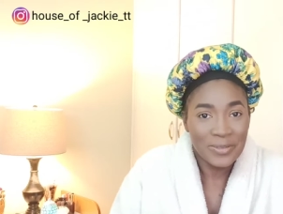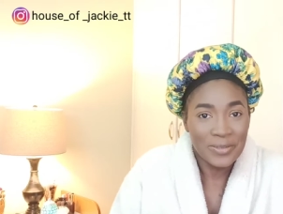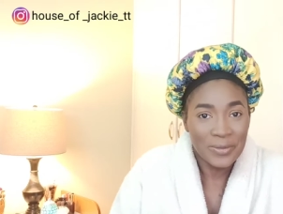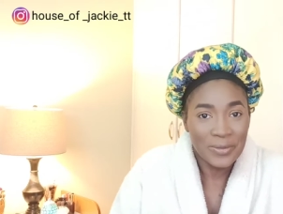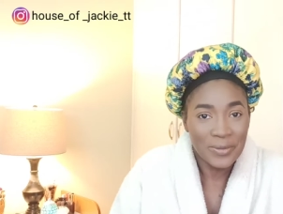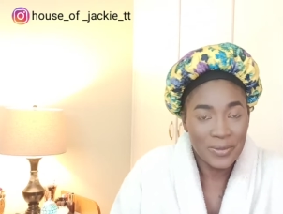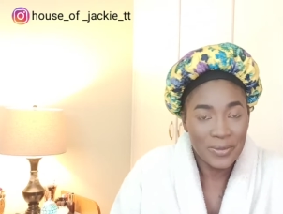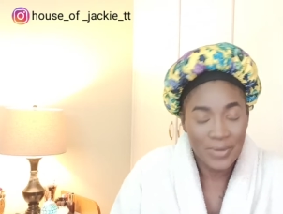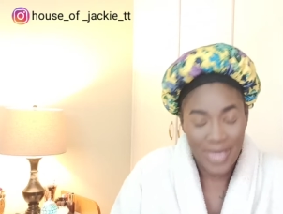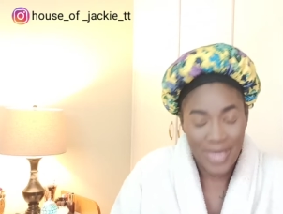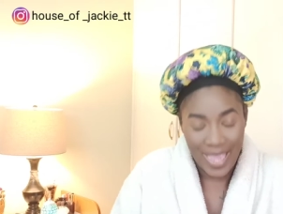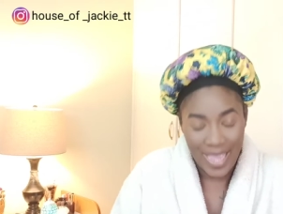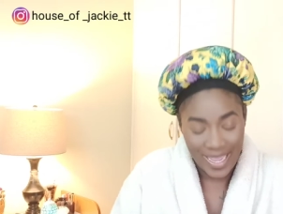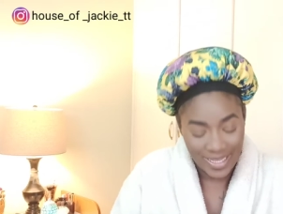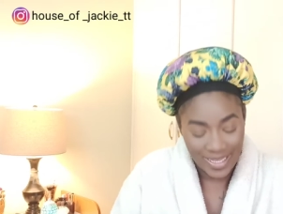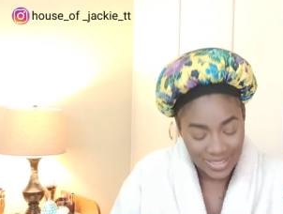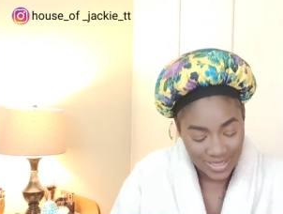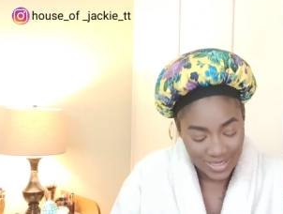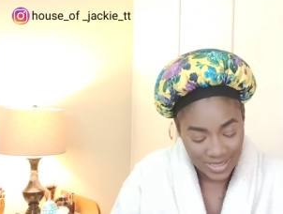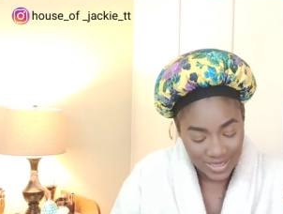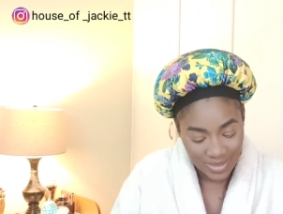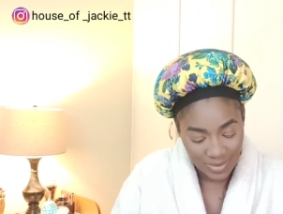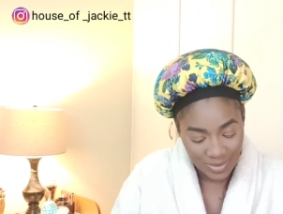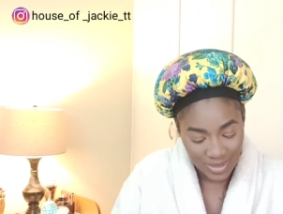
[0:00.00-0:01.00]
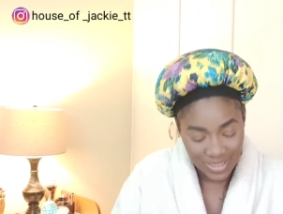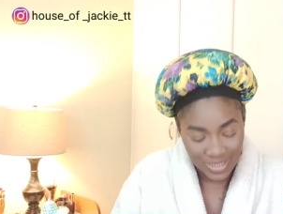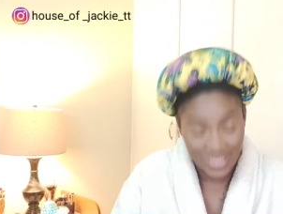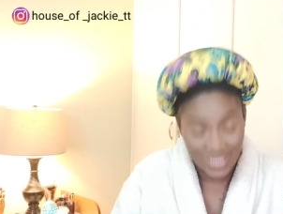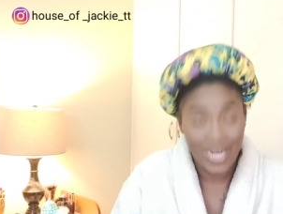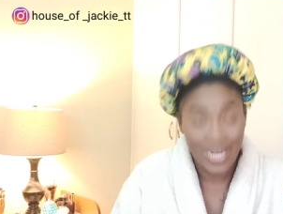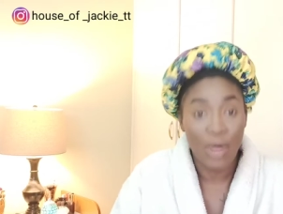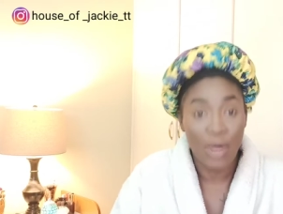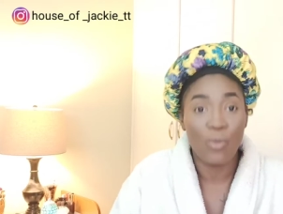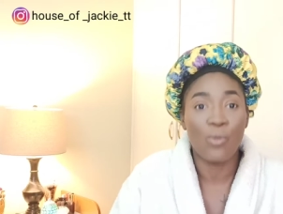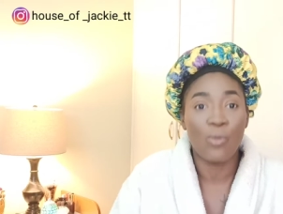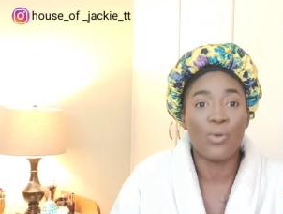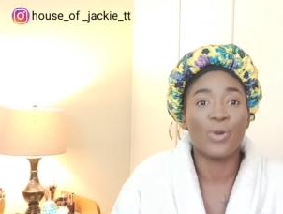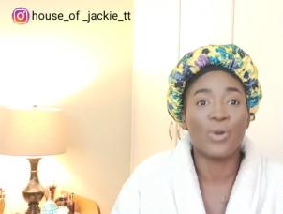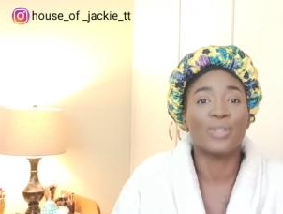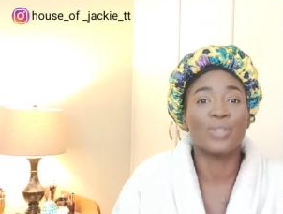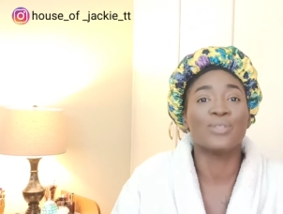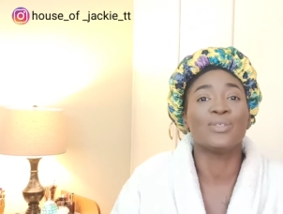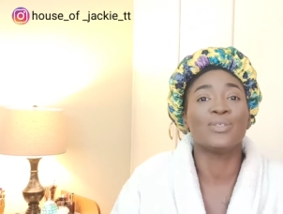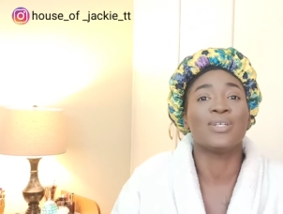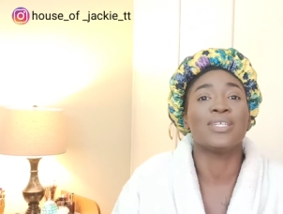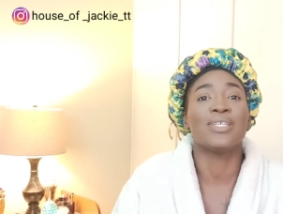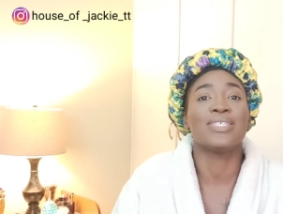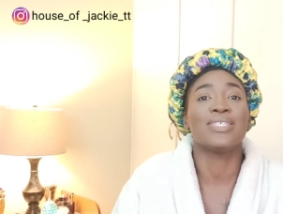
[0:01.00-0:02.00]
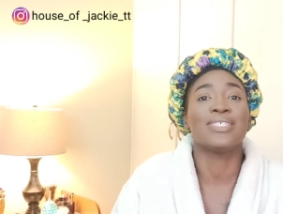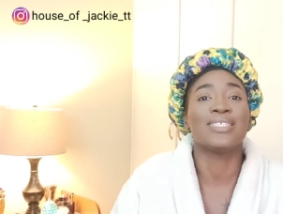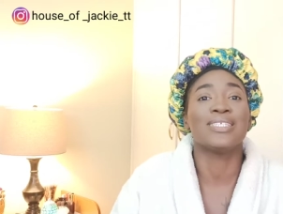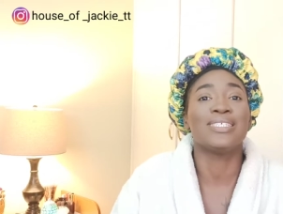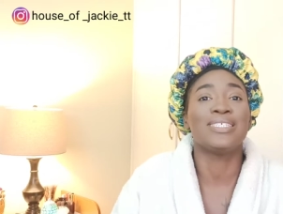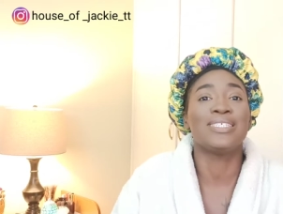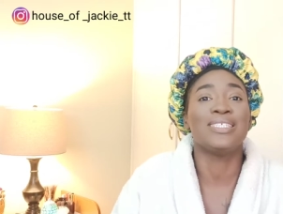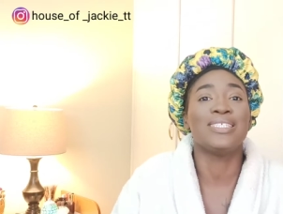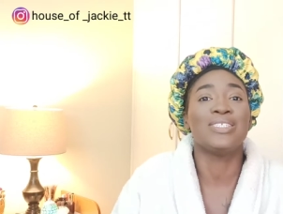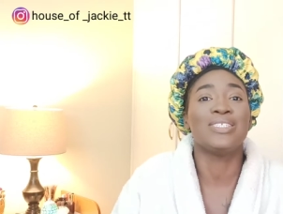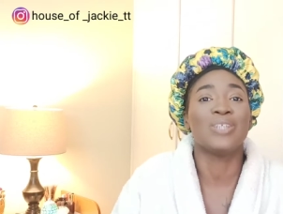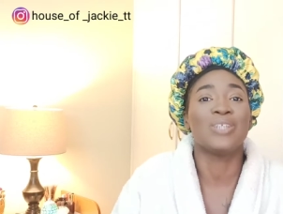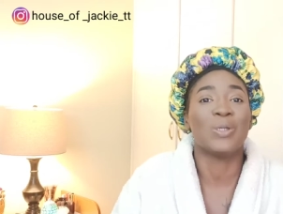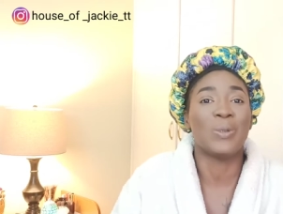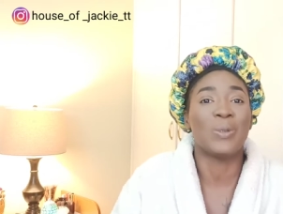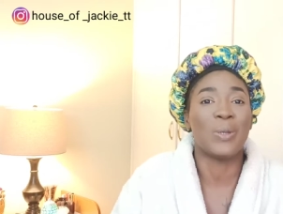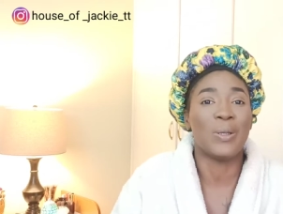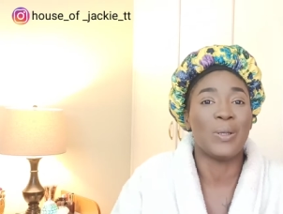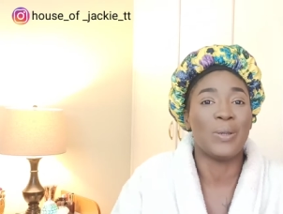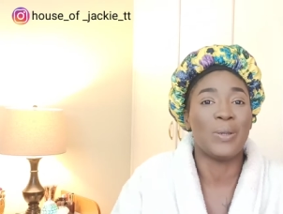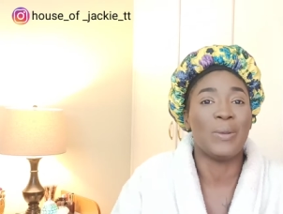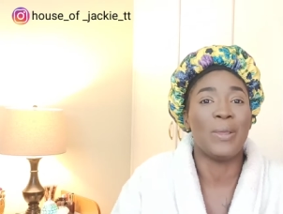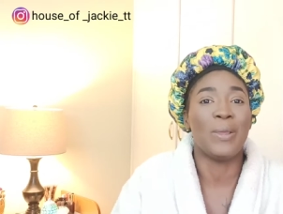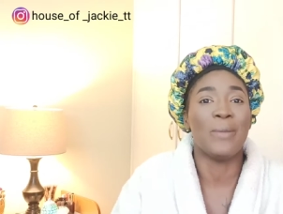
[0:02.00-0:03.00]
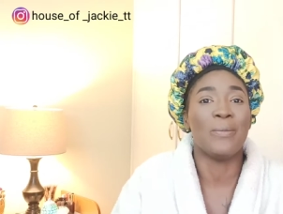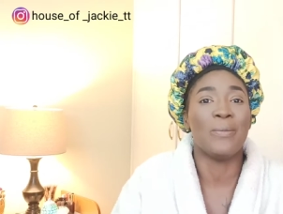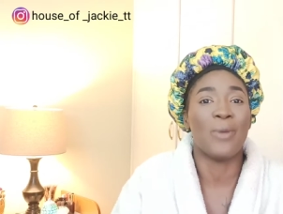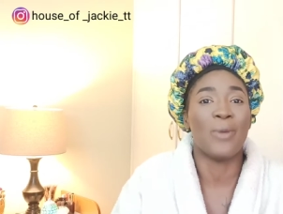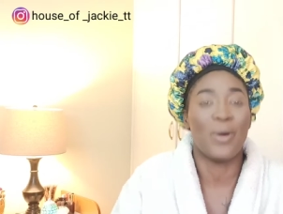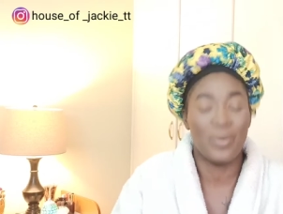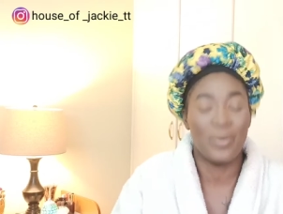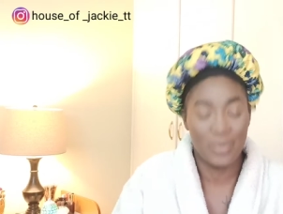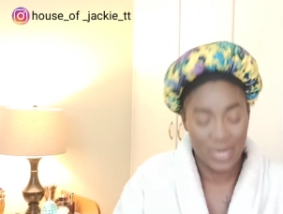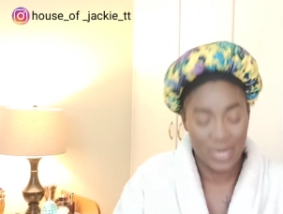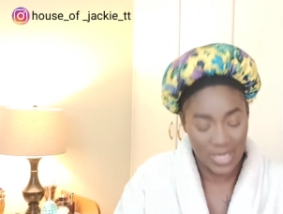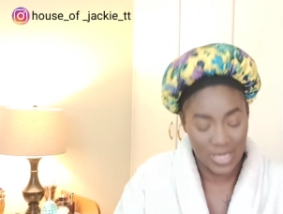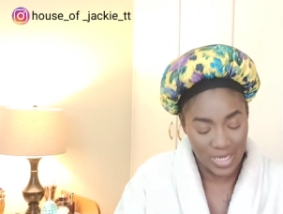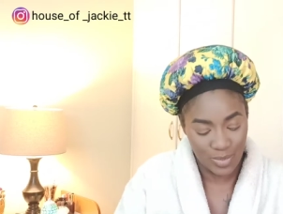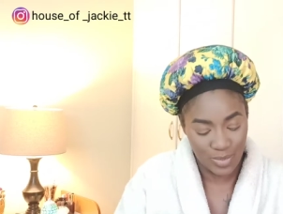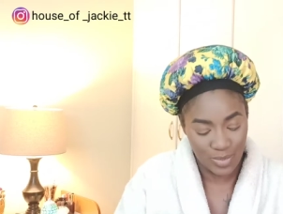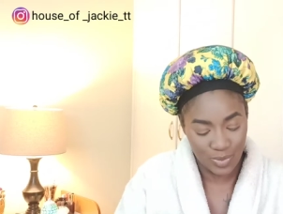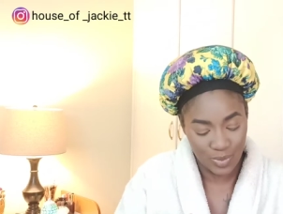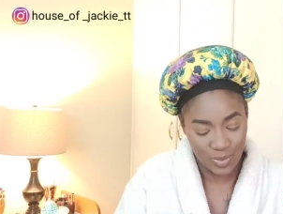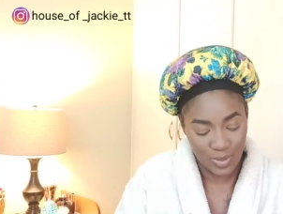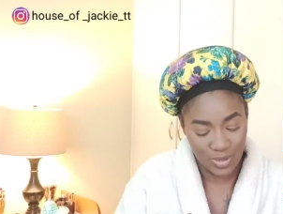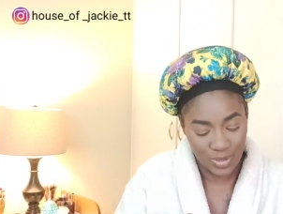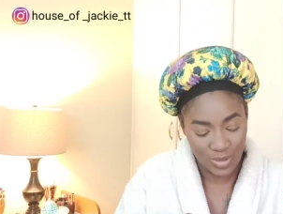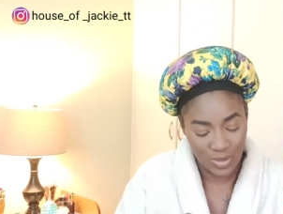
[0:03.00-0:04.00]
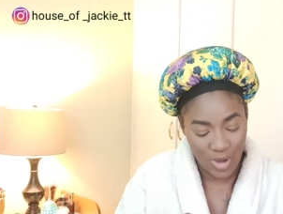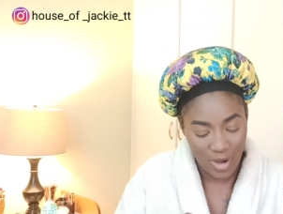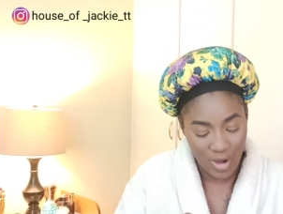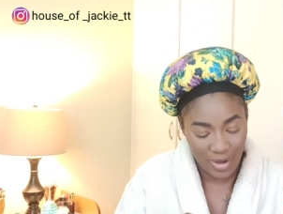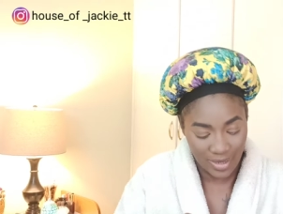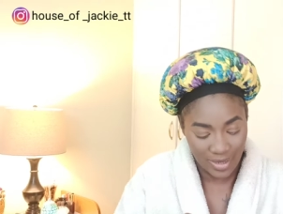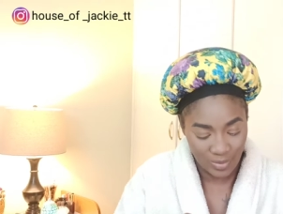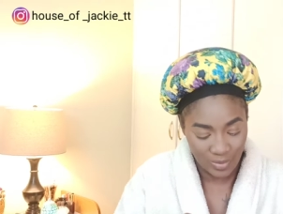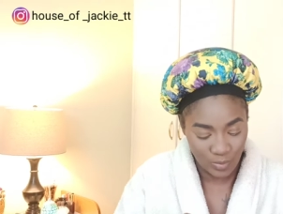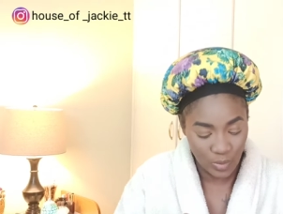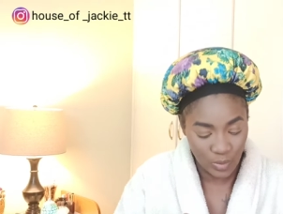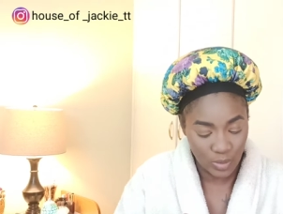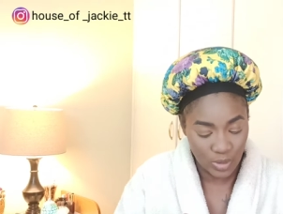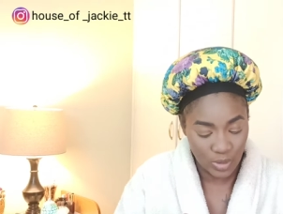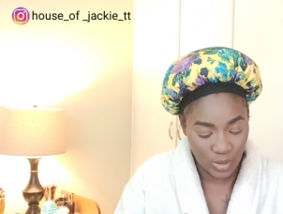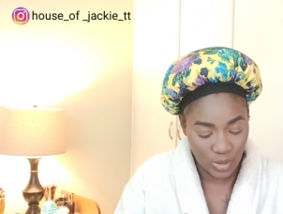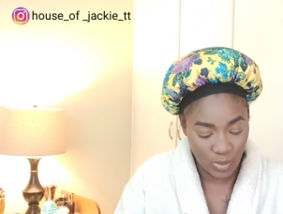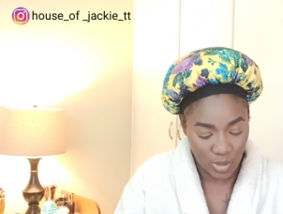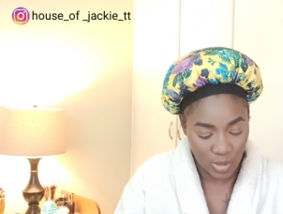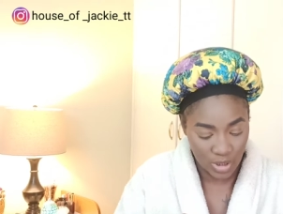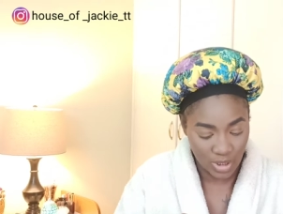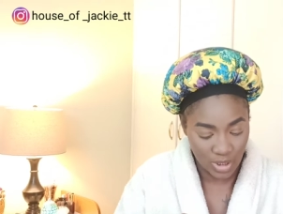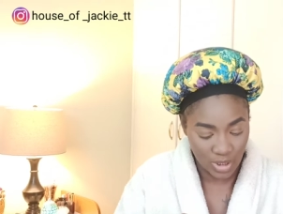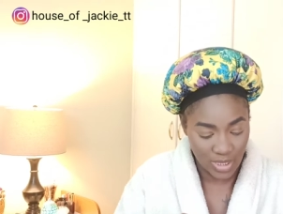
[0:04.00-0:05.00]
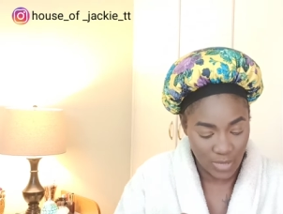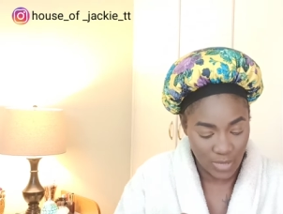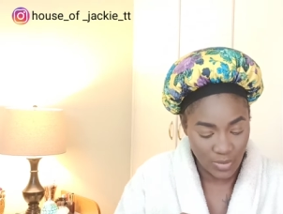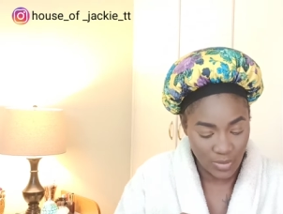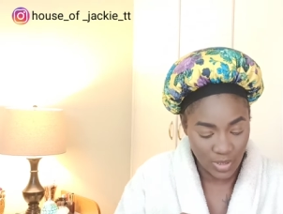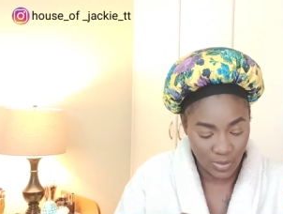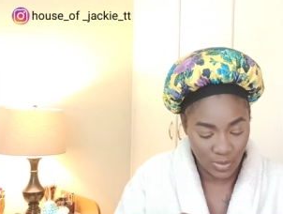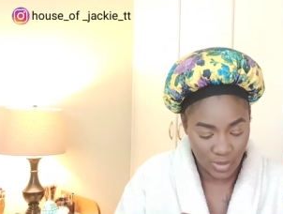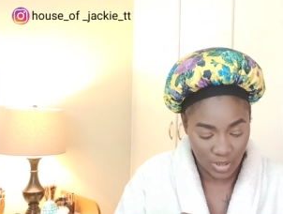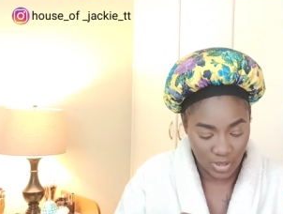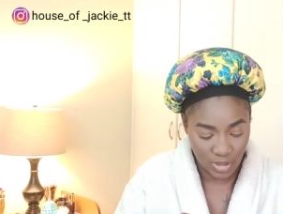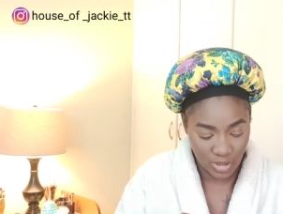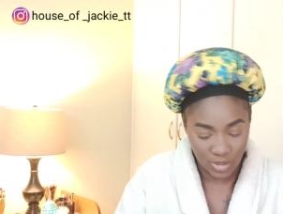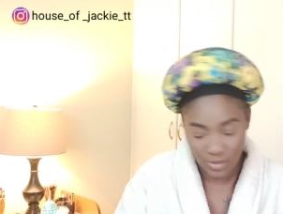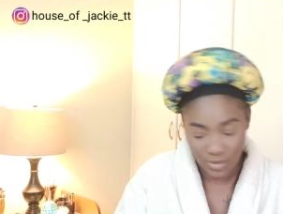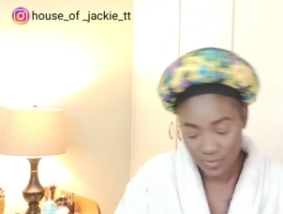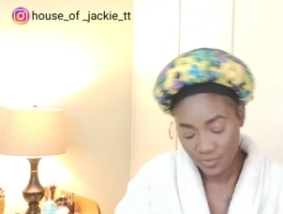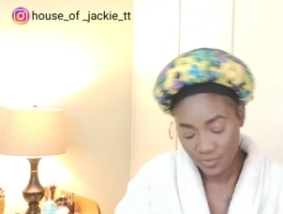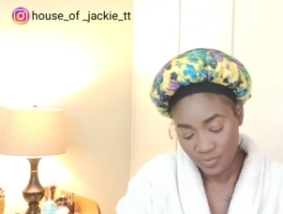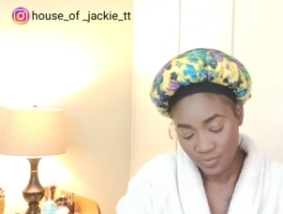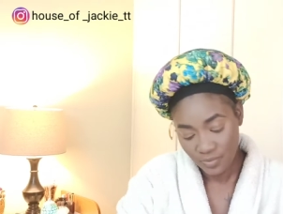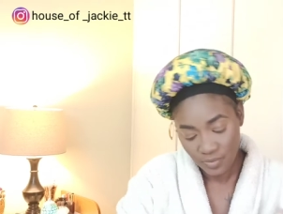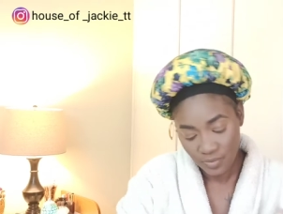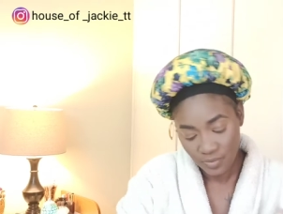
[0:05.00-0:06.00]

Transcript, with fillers: Ooh, I ain't swatching. I want a little sit down on, um, on my lips. But, all right, we will swatch. Let me swatch.